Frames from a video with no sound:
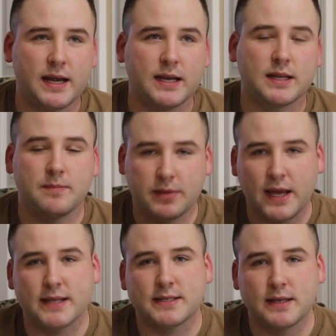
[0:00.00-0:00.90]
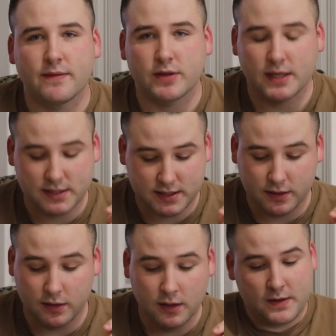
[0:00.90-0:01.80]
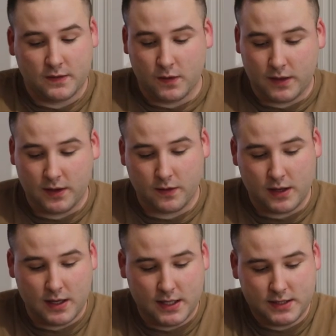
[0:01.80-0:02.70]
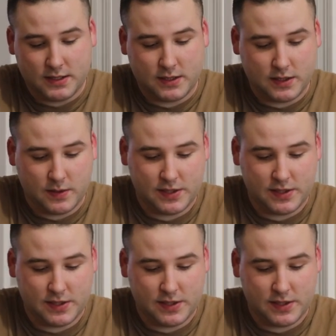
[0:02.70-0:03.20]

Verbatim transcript: I need to get the plants and everything still. So here he is.